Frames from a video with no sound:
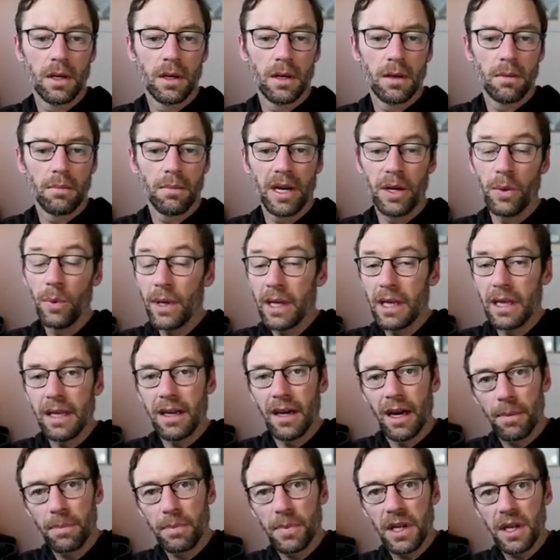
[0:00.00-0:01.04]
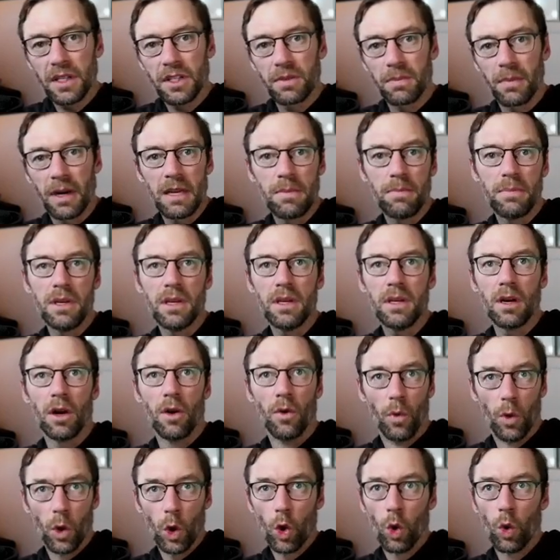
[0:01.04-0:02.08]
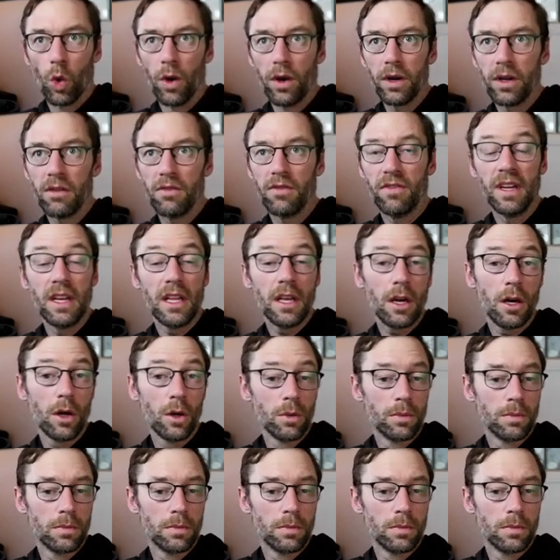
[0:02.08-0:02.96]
My weekly updates might be a recorded video